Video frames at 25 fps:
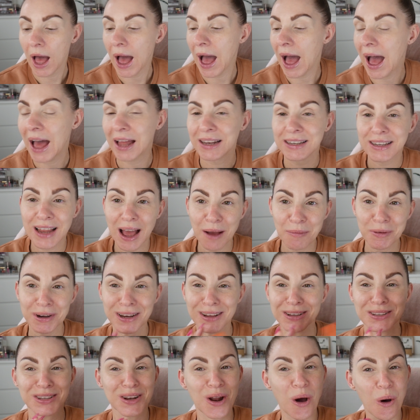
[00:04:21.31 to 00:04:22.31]
And I'm going to
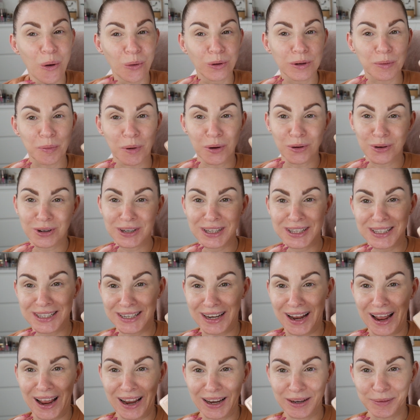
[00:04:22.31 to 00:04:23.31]
use an oldie but a goodie
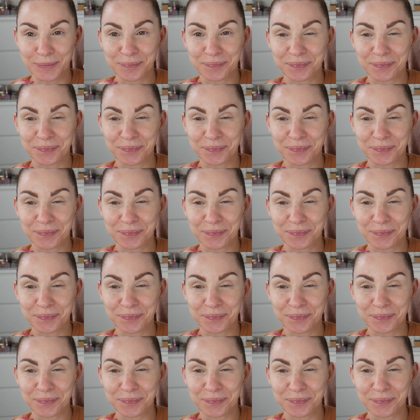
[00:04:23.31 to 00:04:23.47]
today.